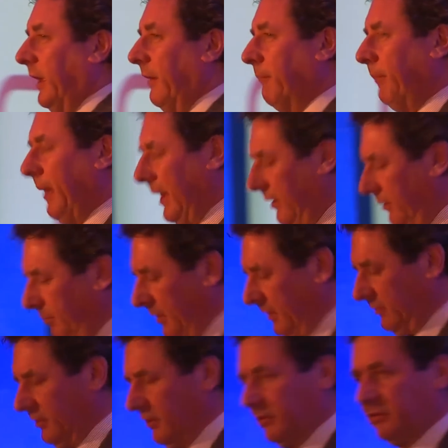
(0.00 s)
embedded
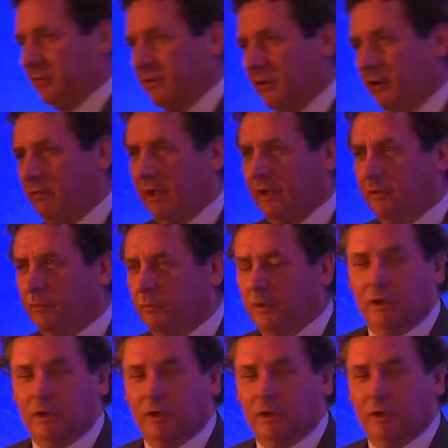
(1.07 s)
business around the